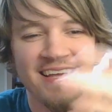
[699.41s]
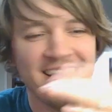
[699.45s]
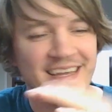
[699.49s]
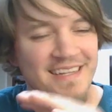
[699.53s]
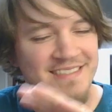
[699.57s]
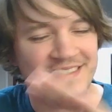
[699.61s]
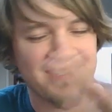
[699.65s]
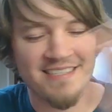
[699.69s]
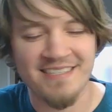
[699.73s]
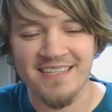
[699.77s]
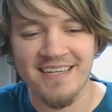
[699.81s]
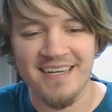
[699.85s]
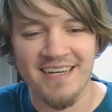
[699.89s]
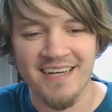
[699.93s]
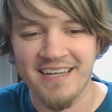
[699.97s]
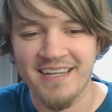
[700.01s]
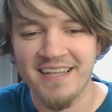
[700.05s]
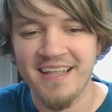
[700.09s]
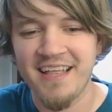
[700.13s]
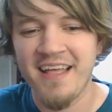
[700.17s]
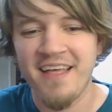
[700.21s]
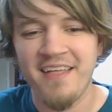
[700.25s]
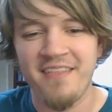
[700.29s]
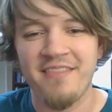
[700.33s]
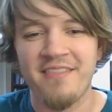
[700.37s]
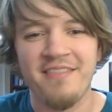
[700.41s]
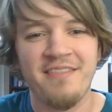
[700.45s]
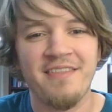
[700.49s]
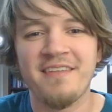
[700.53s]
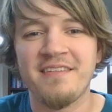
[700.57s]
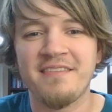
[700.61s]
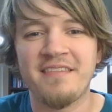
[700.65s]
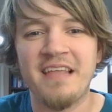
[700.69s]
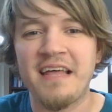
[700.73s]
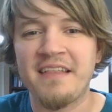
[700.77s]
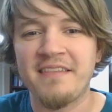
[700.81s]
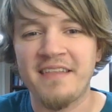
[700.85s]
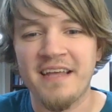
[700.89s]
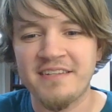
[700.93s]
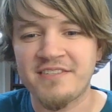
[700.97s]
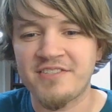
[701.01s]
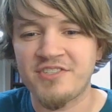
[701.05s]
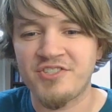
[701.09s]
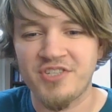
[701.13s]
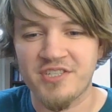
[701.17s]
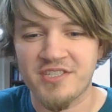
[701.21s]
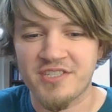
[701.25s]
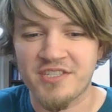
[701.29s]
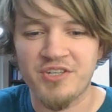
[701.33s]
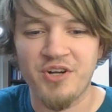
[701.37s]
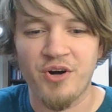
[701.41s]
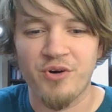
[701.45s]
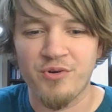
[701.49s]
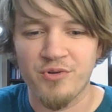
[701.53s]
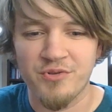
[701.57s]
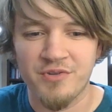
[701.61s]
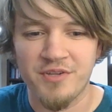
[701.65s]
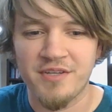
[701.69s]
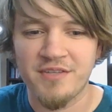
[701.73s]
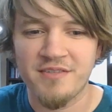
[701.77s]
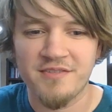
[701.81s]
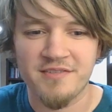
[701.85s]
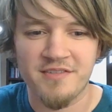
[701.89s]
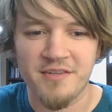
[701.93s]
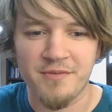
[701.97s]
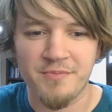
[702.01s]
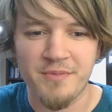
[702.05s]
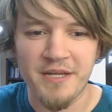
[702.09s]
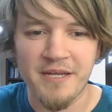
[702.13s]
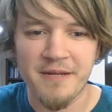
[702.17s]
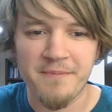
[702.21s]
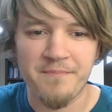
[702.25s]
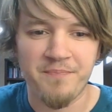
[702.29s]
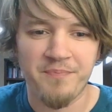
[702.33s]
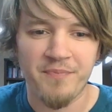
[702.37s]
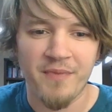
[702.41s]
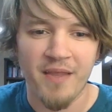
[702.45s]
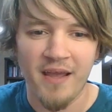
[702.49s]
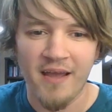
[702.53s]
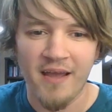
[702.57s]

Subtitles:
That's just gold to me.